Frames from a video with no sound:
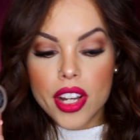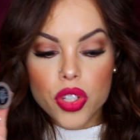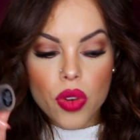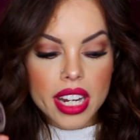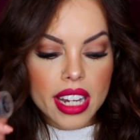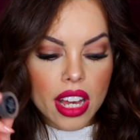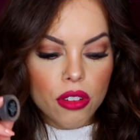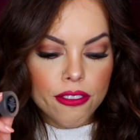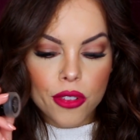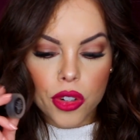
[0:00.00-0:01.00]
brush right
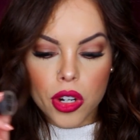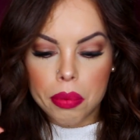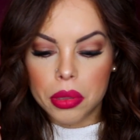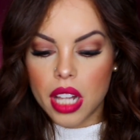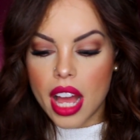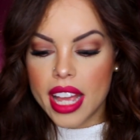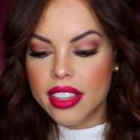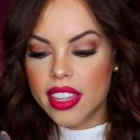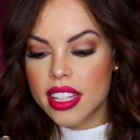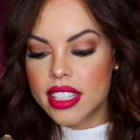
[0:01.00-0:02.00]
now for
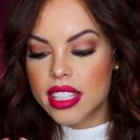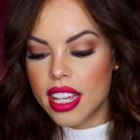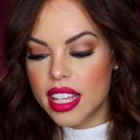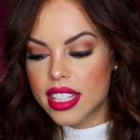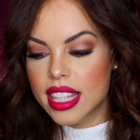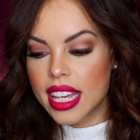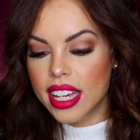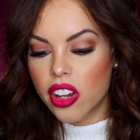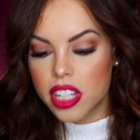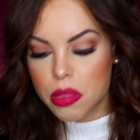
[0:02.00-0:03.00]
applying this is the
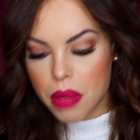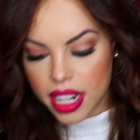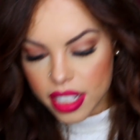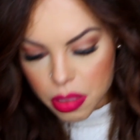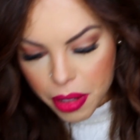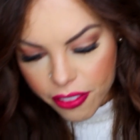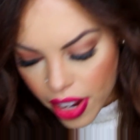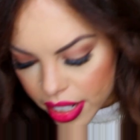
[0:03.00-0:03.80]
IT Cosmetics. Let me